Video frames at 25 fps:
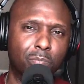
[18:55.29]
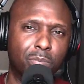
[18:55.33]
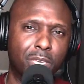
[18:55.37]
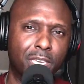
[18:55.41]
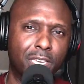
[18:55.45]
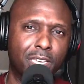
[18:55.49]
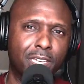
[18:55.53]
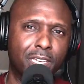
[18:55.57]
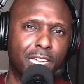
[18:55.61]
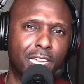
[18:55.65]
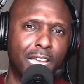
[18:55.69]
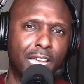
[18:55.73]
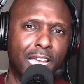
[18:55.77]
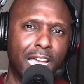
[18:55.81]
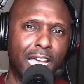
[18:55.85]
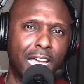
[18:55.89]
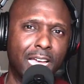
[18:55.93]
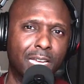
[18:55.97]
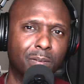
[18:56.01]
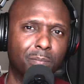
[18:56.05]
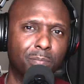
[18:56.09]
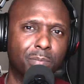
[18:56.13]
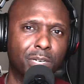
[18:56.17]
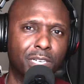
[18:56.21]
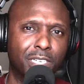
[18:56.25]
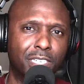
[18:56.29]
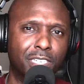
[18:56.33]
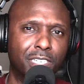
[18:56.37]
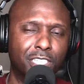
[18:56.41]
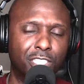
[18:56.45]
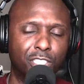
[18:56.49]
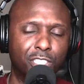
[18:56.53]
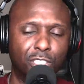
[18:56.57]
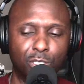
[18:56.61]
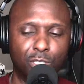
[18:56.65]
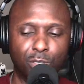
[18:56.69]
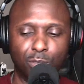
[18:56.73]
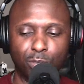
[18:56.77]
big hot button
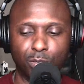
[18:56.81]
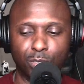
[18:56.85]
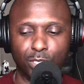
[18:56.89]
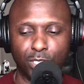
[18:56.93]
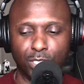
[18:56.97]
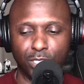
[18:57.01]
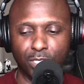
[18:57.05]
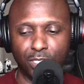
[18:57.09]
issues.